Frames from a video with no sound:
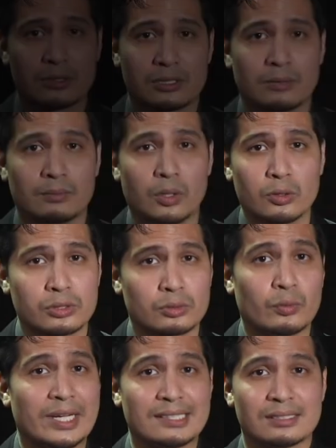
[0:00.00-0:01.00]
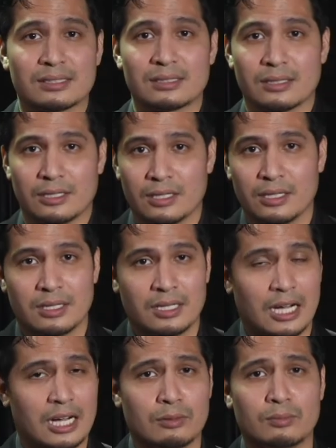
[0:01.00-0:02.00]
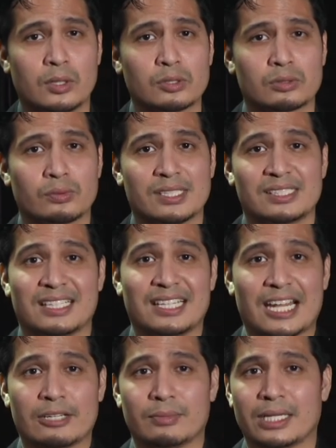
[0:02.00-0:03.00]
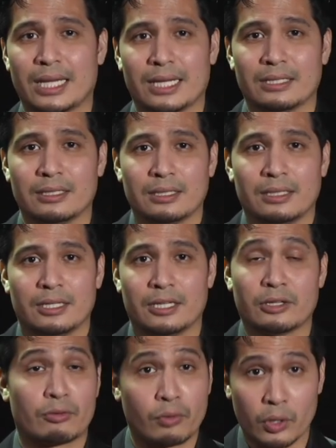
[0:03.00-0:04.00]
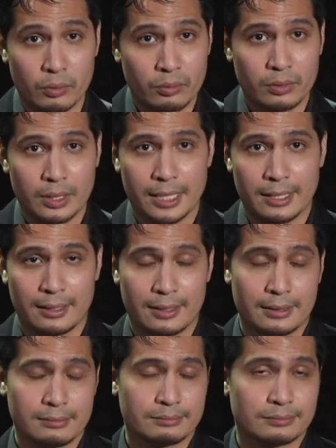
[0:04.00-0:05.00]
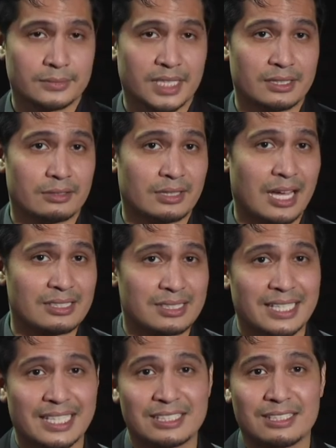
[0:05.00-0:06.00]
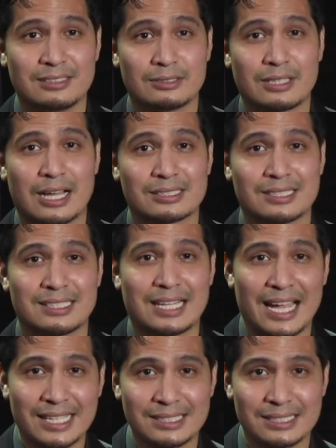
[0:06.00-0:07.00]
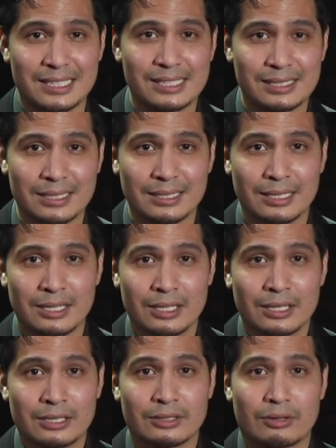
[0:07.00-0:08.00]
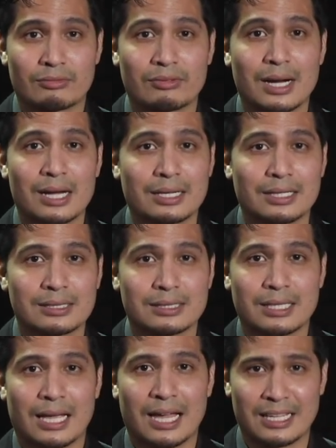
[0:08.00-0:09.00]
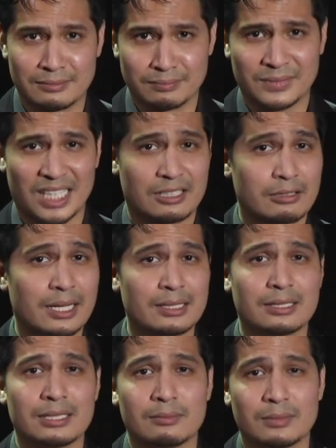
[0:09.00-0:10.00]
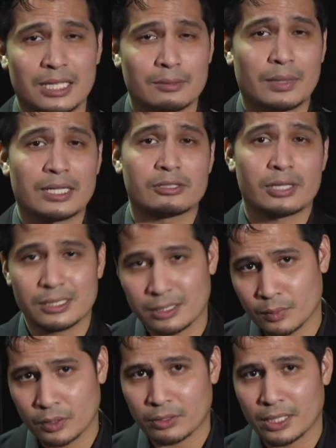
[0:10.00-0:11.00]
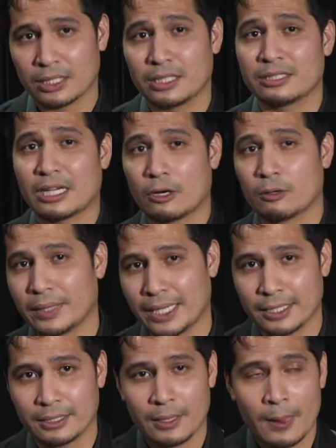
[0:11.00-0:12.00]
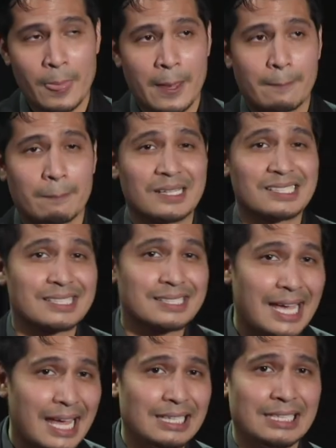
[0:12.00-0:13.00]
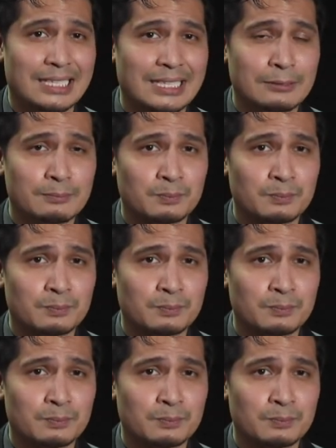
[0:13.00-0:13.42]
was the most wins in the NBA in a row. And in 2008-2009 season, the Rockets had a great team led by Tracy McGrady and Yao Ming. But sadly,